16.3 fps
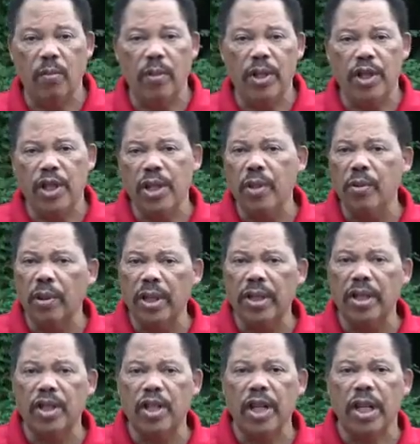we generally
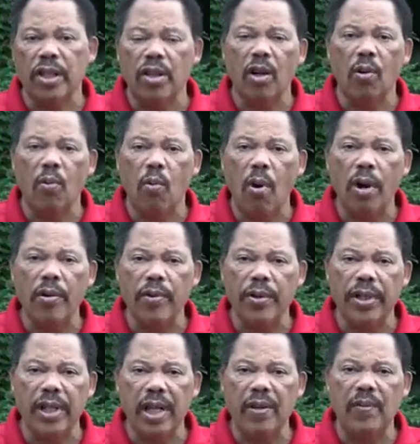suggest don't water
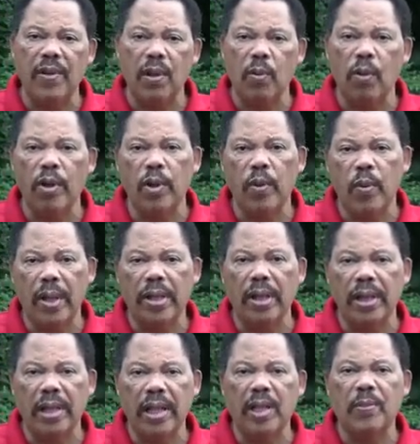in the evening where you wet
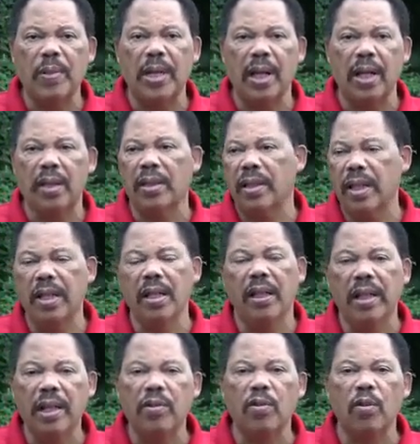the leaves, because then the
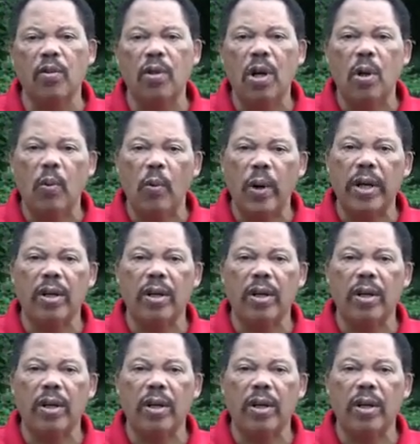leaves are wet